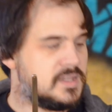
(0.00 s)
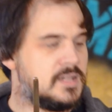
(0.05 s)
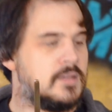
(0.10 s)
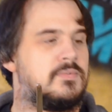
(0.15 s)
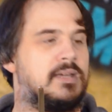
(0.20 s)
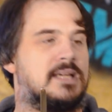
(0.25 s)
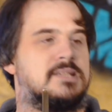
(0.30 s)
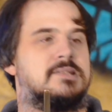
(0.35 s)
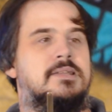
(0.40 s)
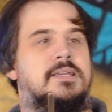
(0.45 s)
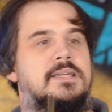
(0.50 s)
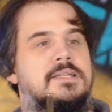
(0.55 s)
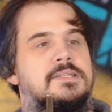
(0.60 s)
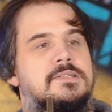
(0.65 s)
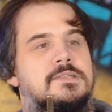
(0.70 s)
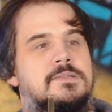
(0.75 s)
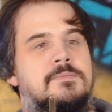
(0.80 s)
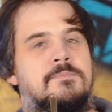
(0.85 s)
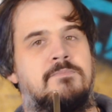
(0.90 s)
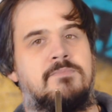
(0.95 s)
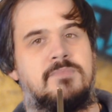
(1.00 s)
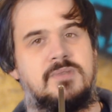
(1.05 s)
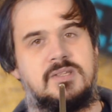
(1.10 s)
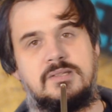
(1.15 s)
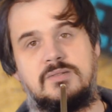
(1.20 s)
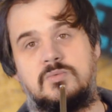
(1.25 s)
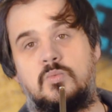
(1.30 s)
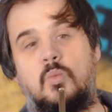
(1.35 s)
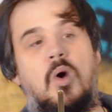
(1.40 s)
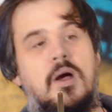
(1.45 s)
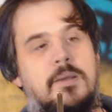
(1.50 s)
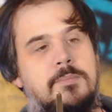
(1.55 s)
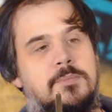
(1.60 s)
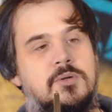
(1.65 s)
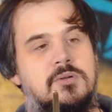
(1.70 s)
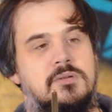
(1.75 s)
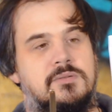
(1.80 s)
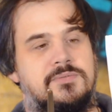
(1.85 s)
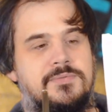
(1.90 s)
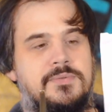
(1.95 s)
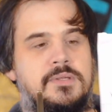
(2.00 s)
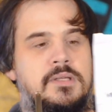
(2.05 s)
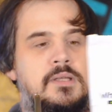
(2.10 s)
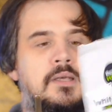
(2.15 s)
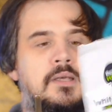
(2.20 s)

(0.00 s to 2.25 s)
That's this. This is White Morph.